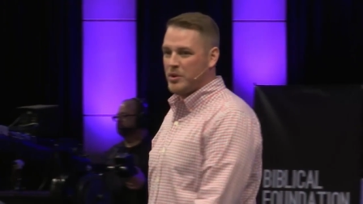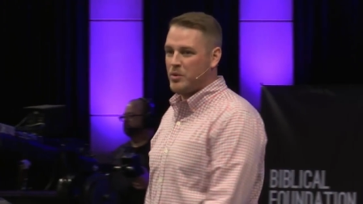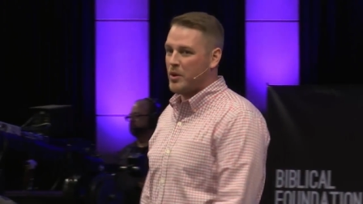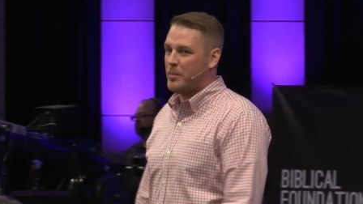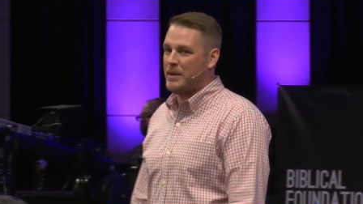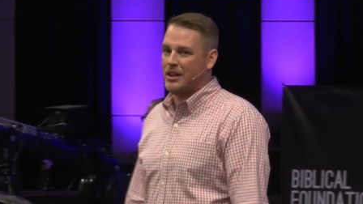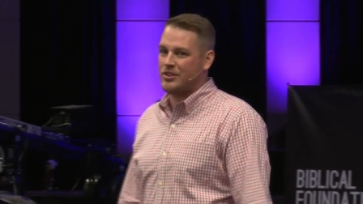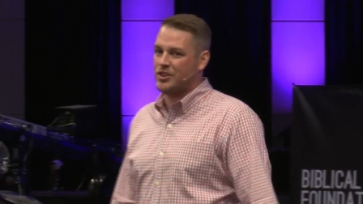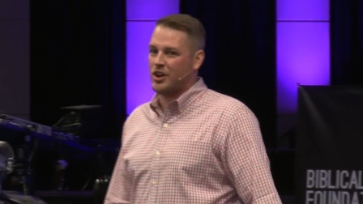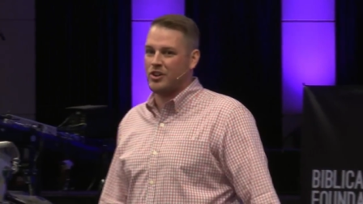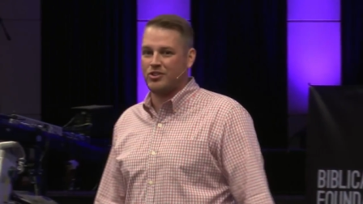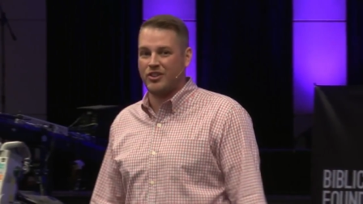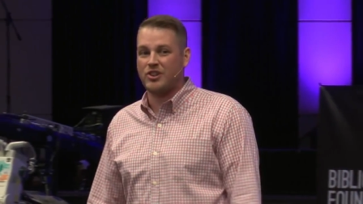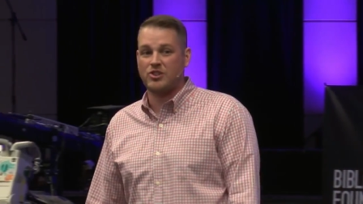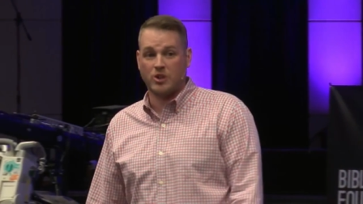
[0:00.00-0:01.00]
We want to be a
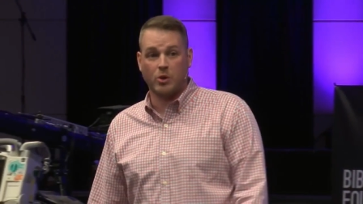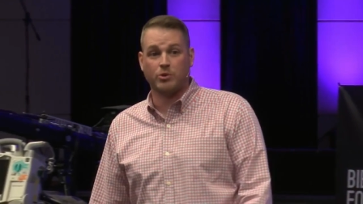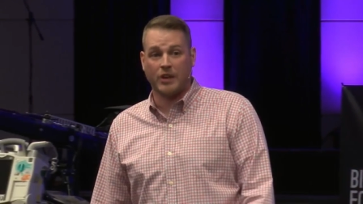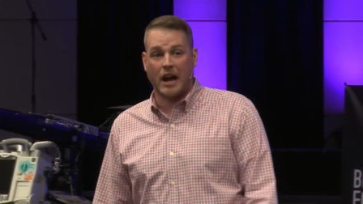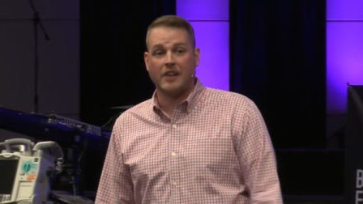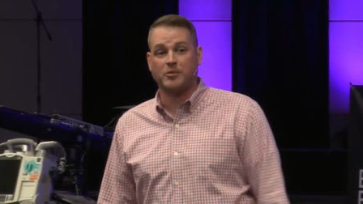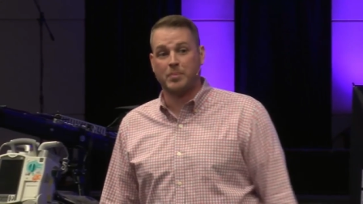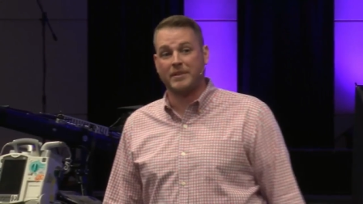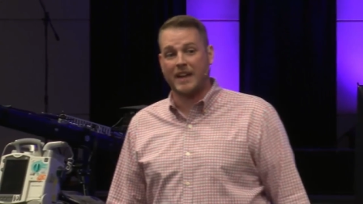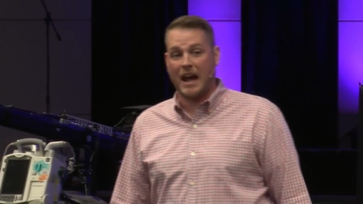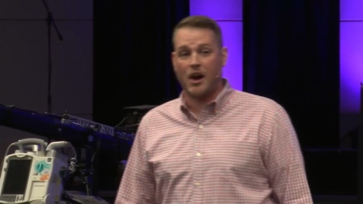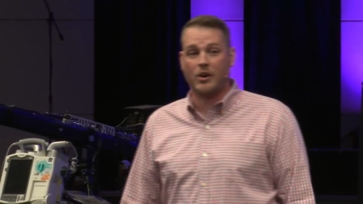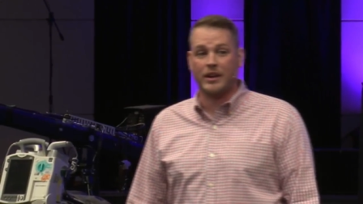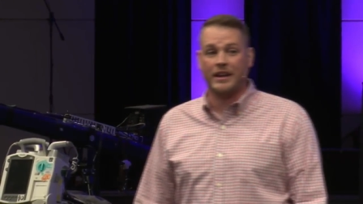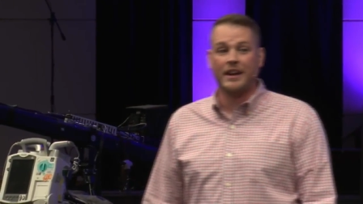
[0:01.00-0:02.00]
church that shows
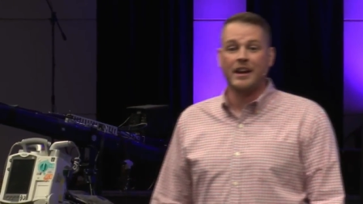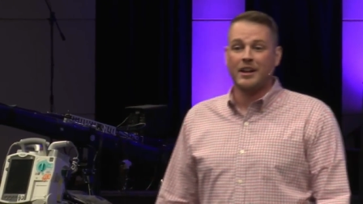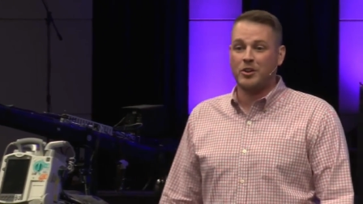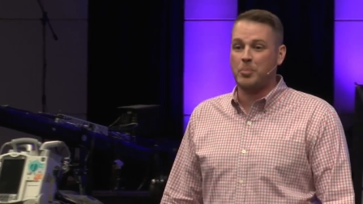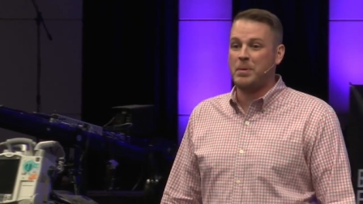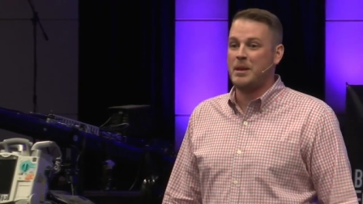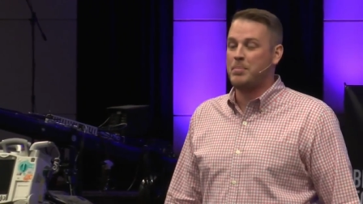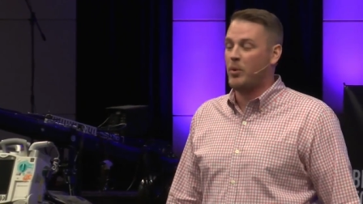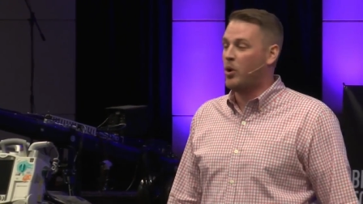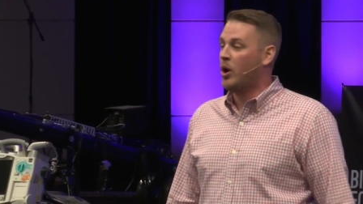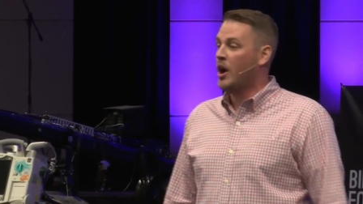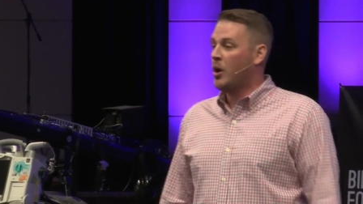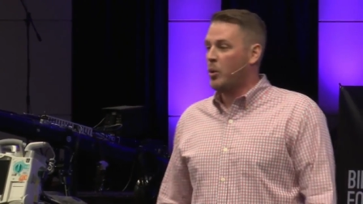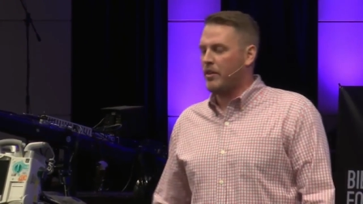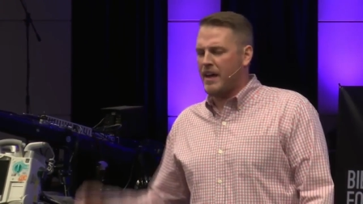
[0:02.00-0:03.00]
hospitality to
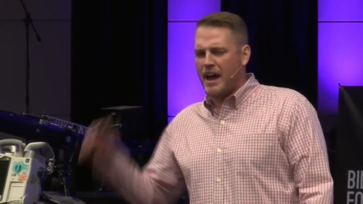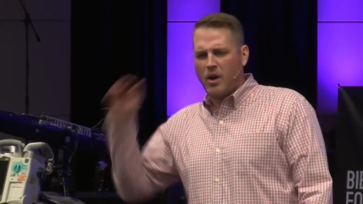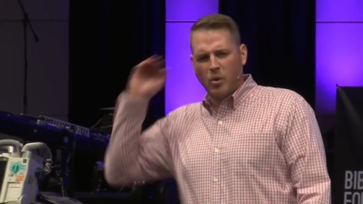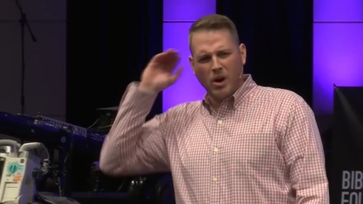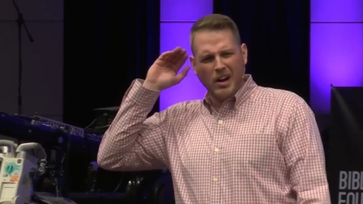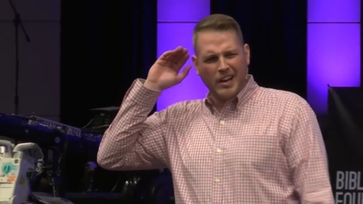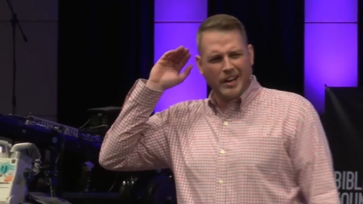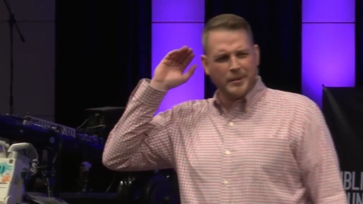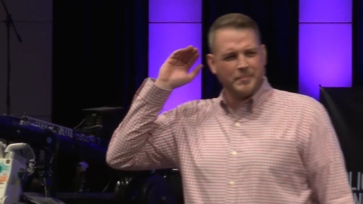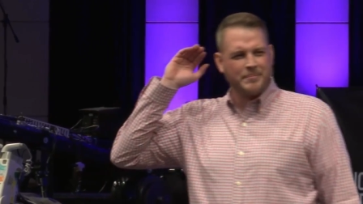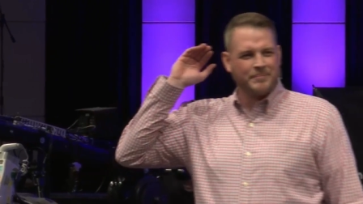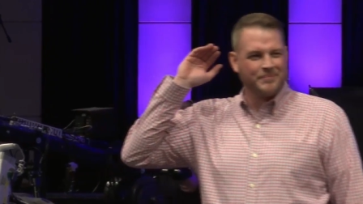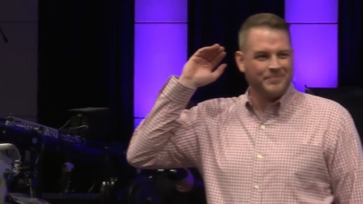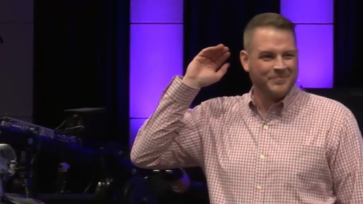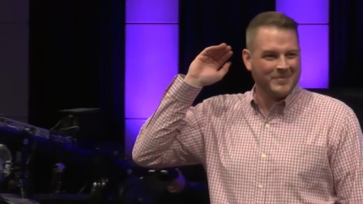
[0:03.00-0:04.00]
people without
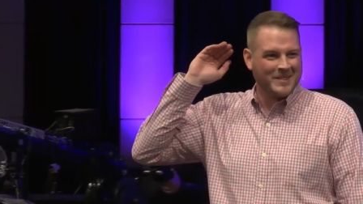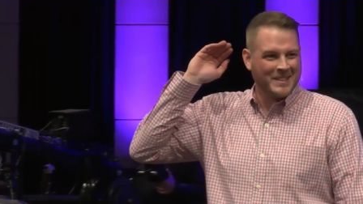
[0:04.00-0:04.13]
what?